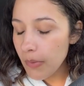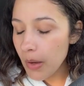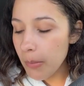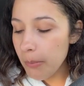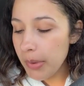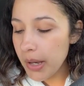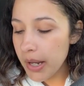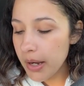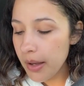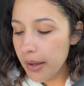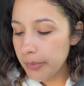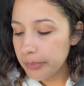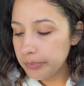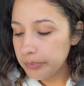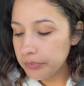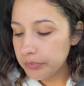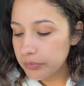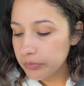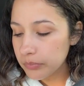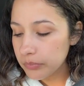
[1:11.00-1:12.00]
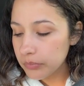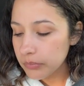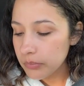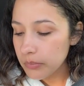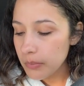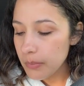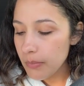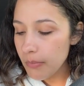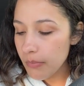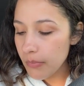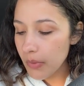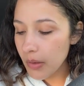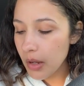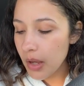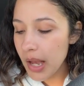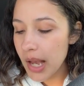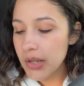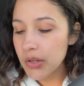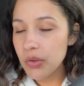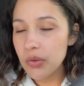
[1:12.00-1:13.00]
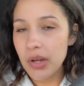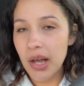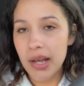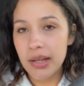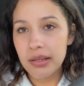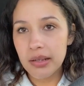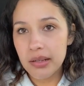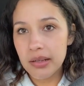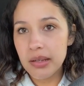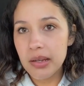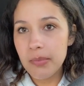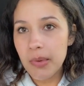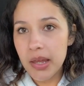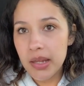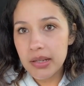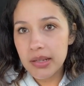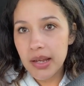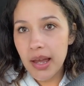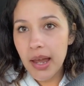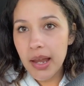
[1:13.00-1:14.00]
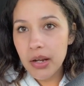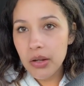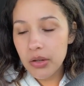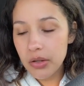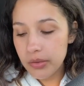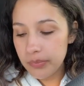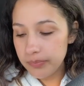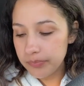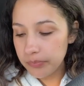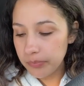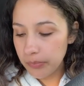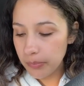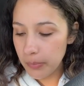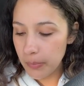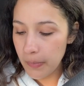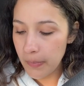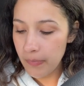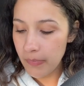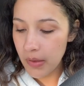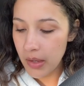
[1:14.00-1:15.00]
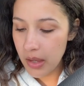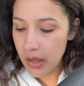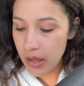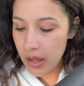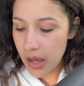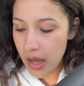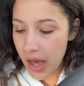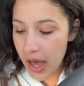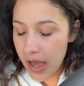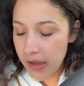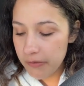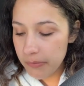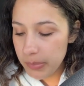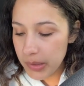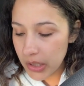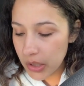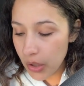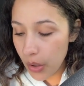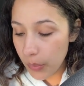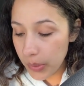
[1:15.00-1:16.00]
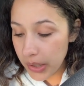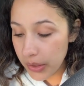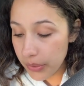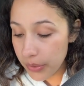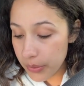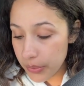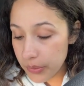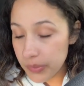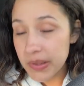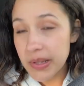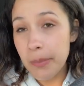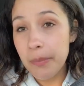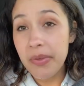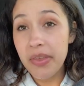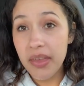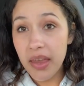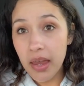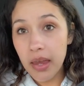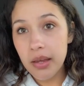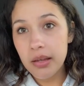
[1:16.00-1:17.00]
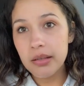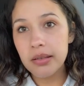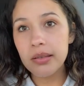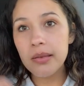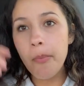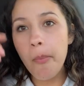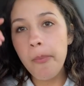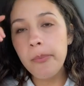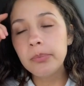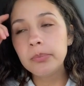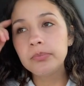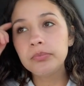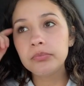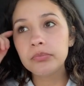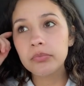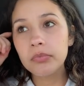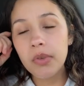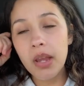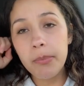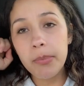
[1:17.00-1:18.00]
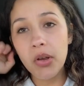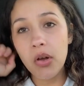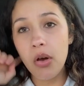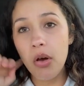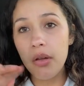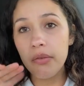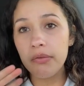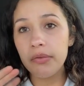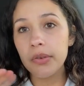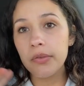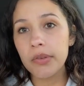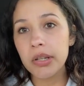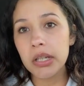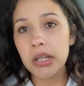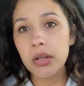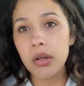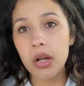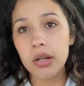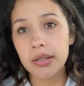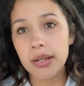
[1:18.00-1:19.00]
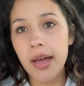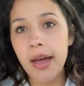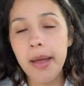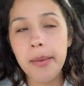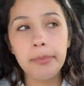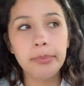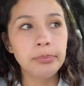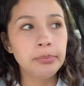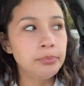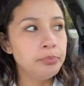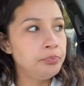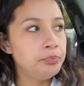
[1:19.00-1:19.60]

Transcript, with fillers: But um, as you guys could see by the title, I've been going through some things. I've been gone for a really long time.